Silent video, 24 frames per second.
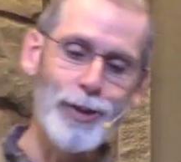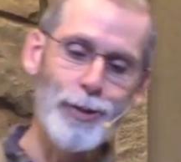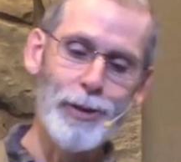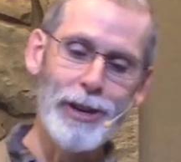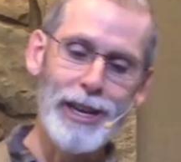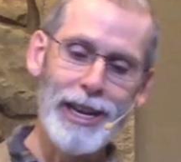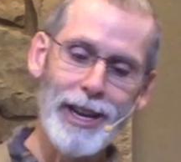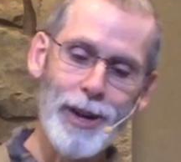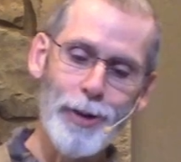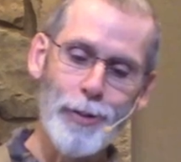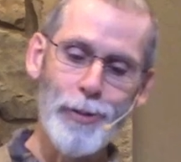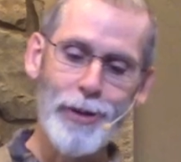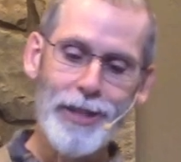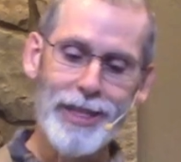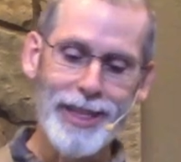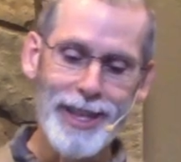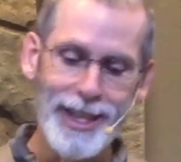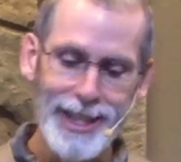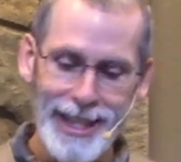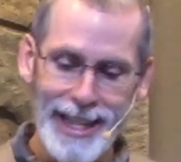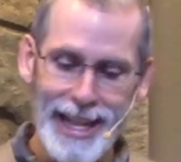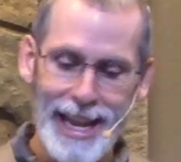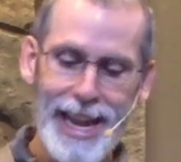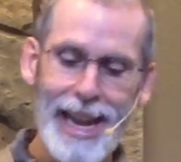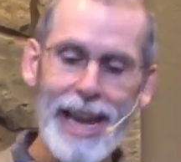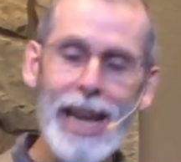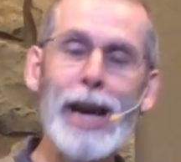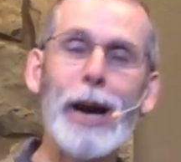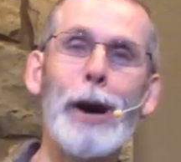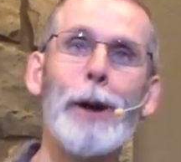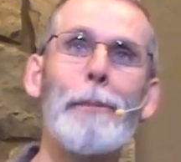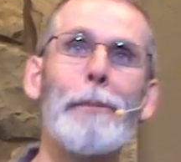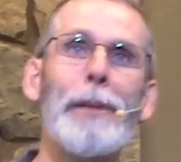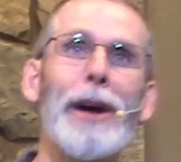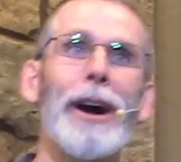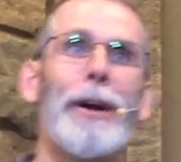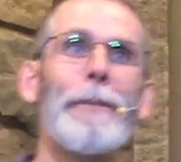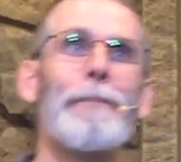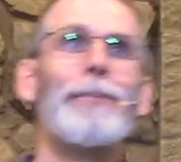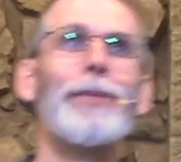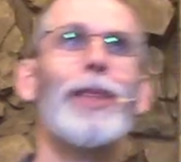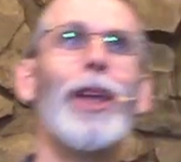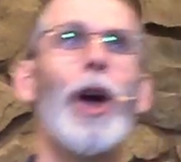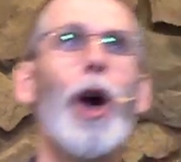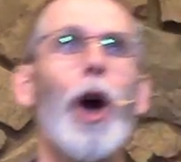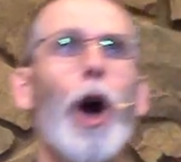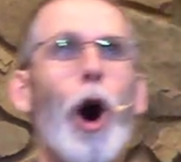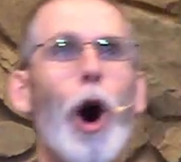week with the Lamb
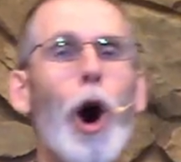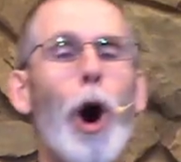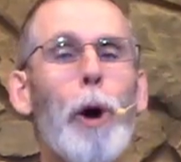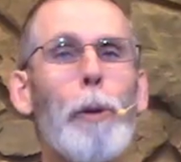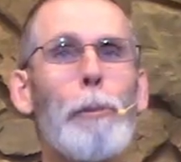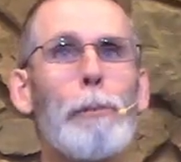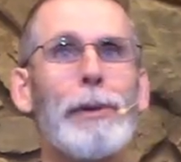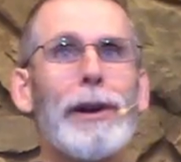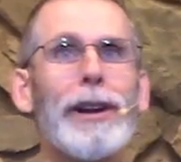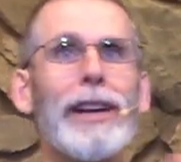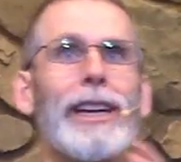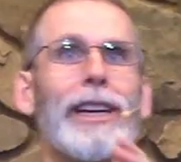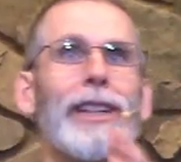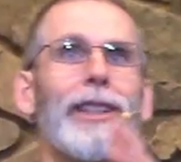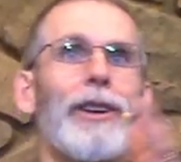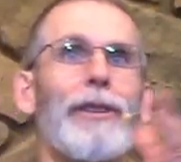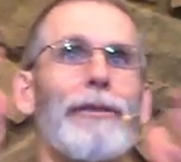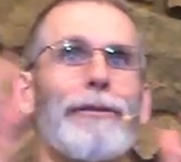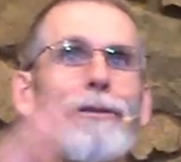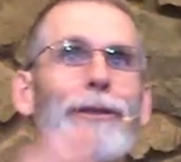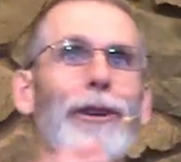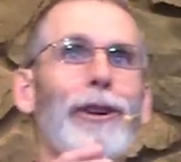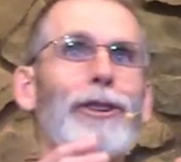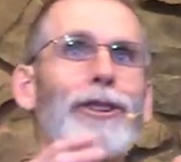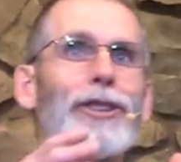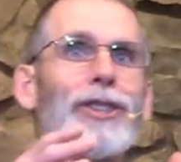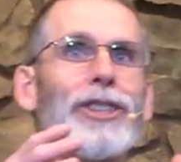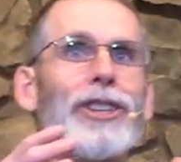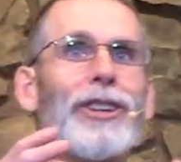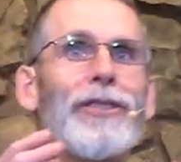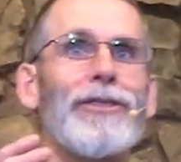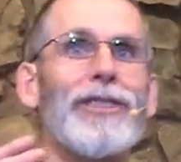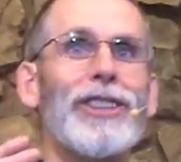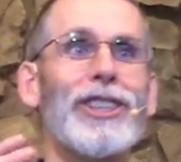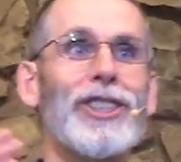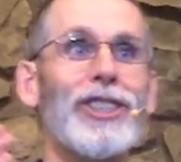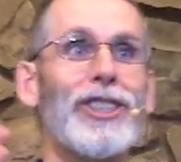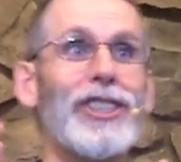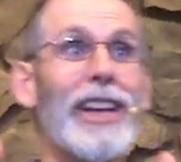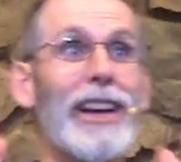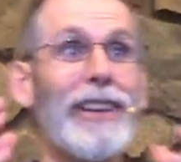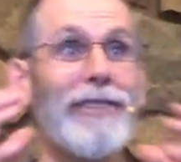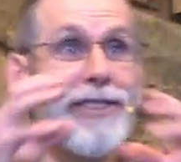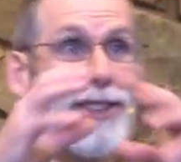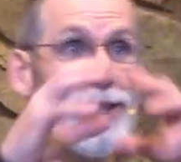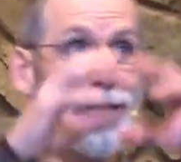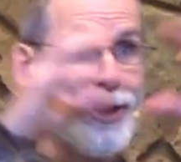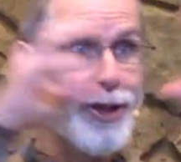opening the first of the
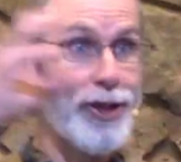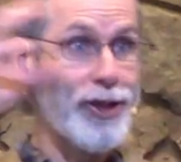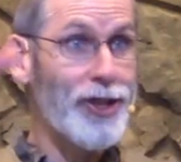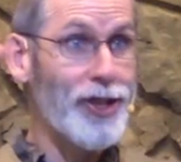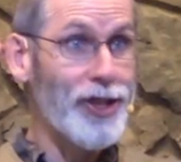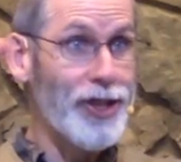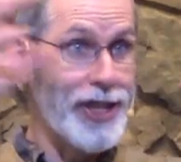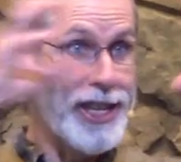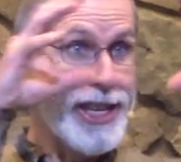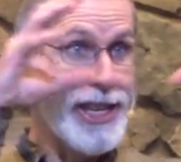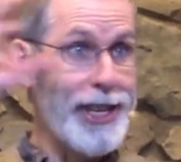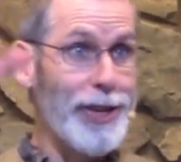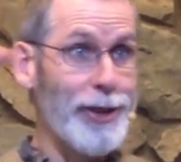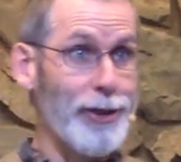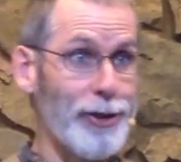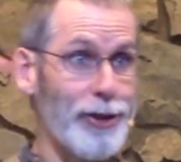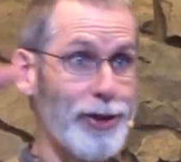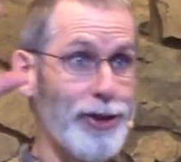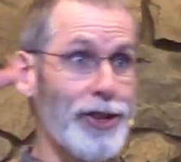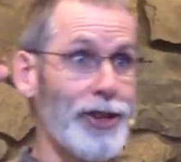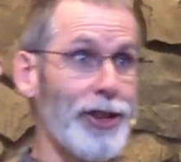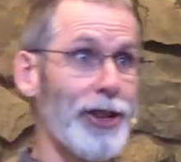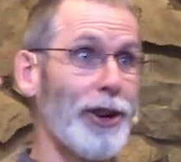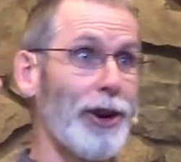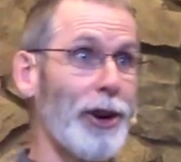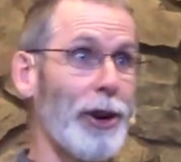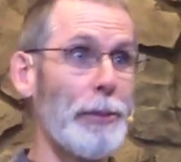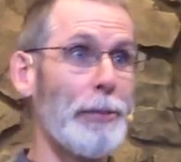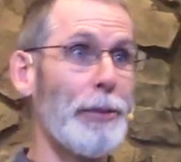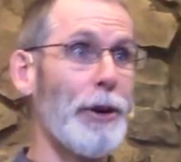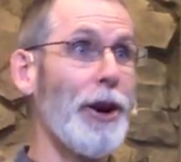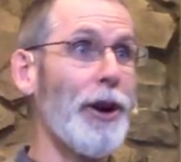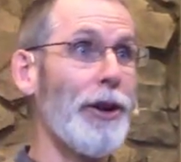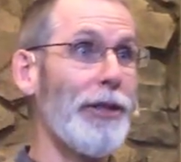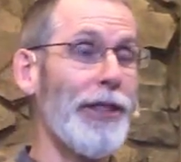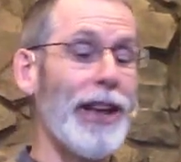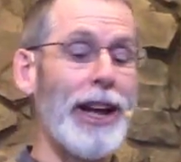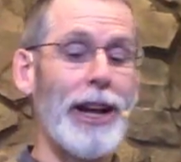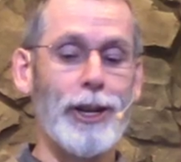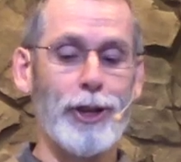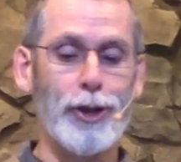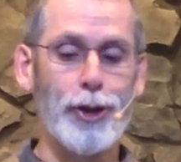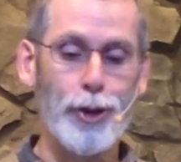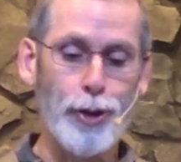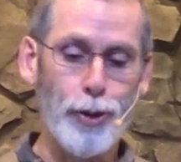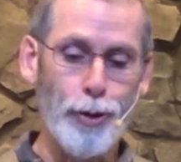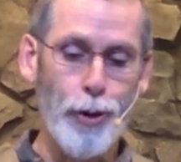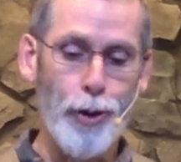seven seals that are upon that
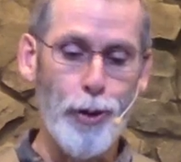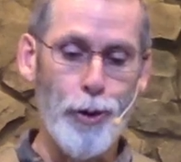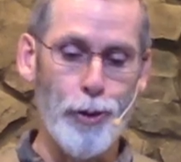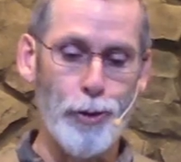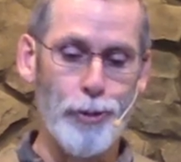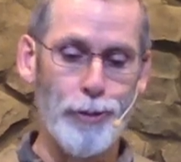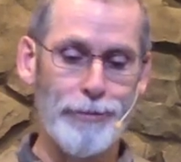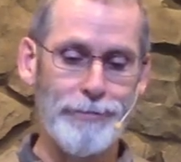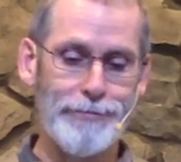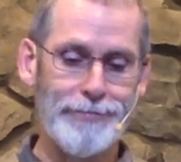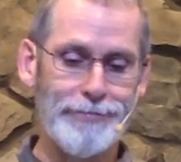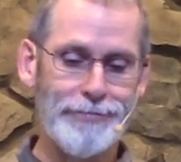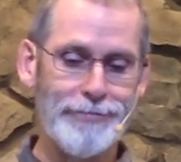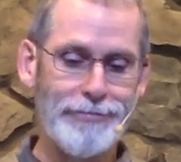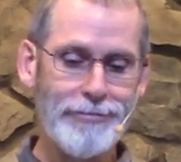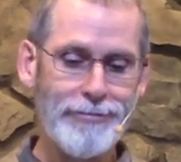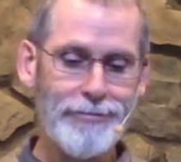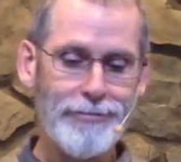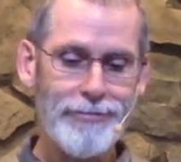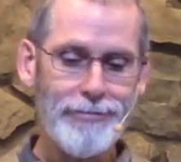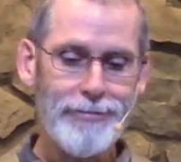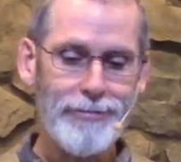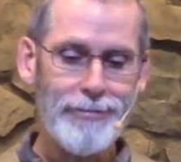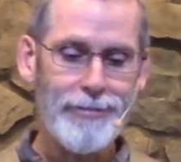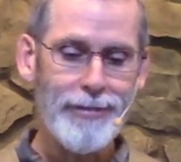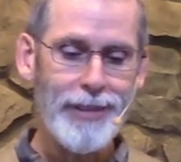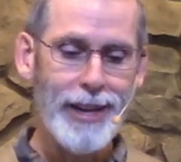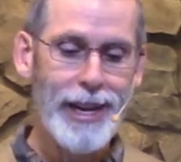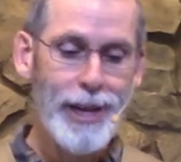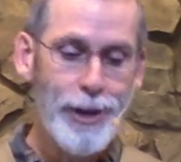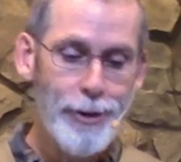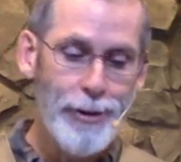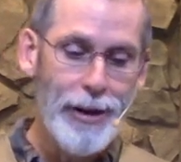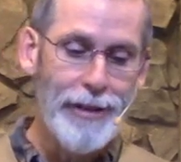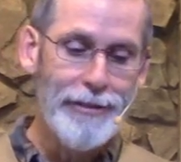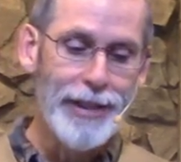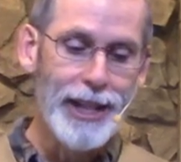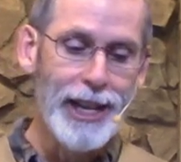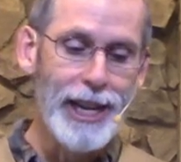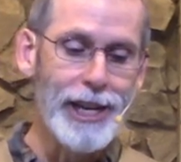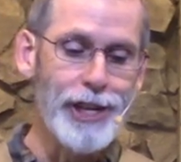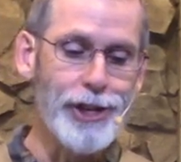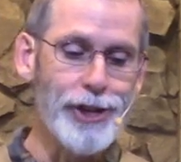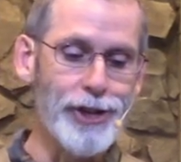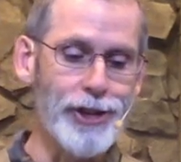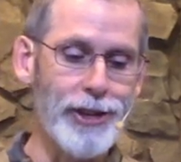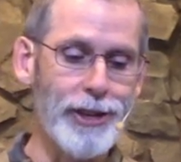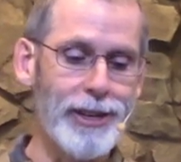scroll in
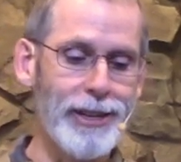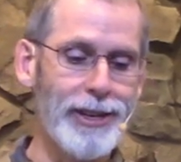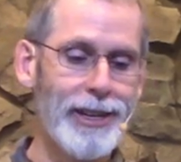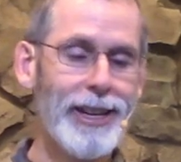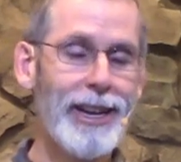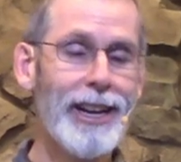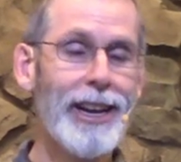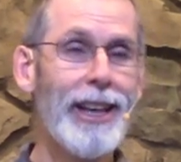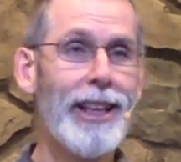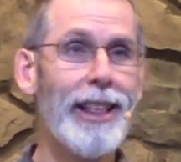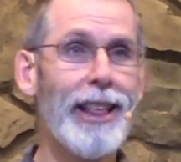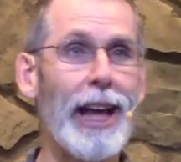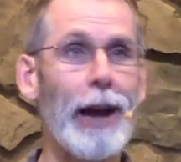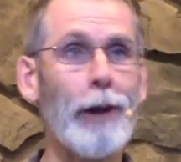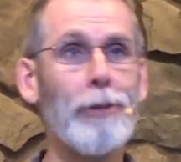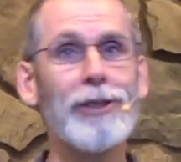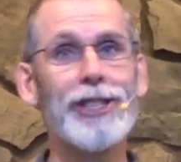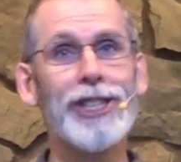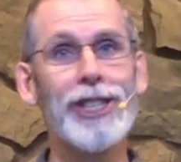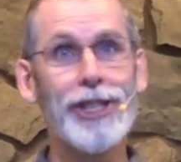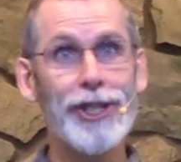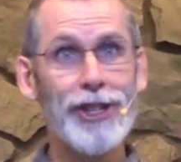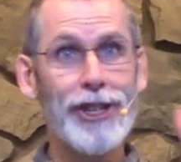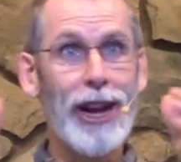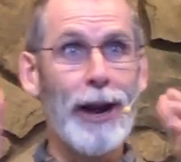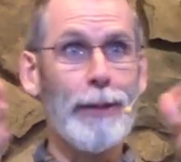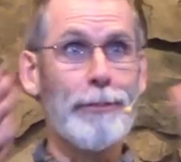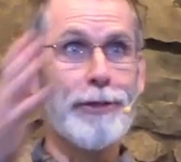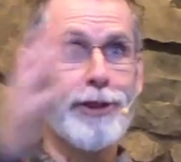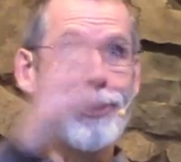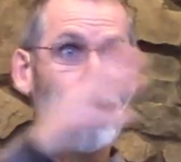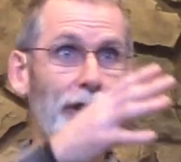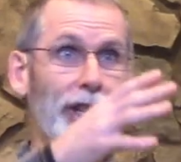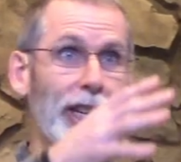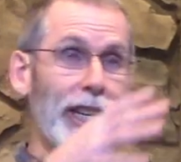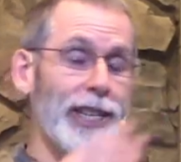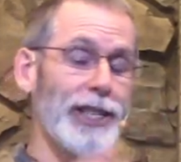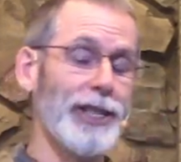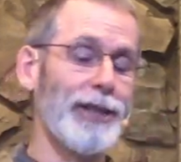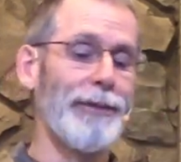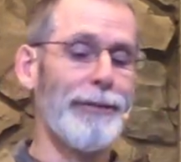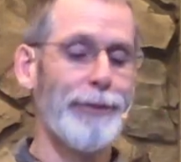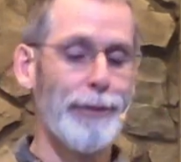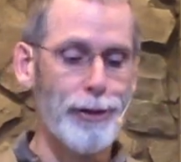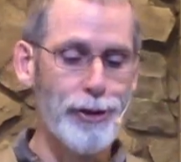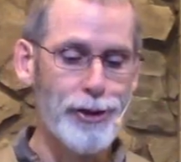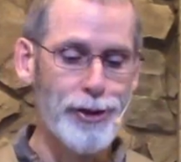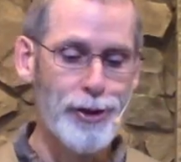Revelation. That was in chapter 6, the
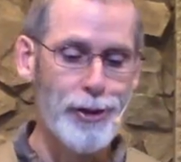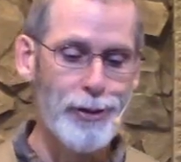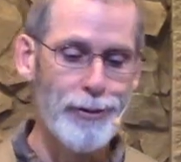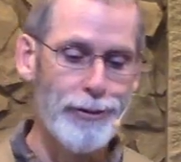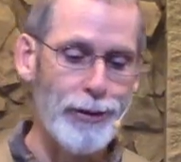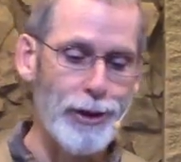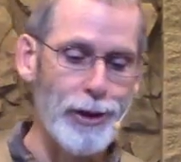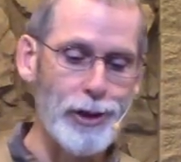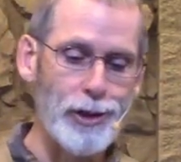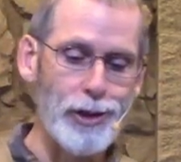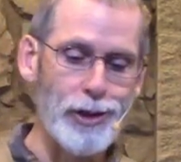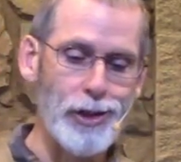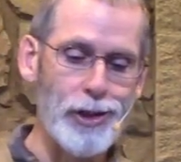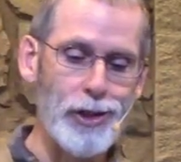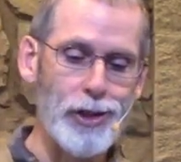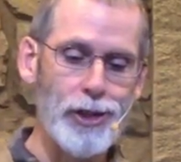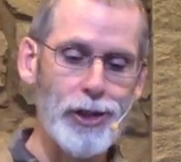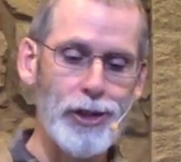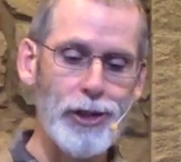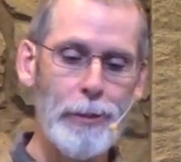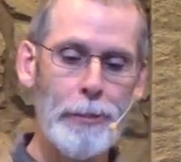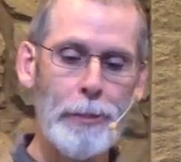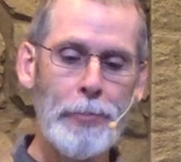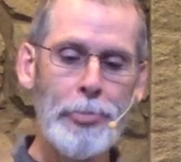first two verses.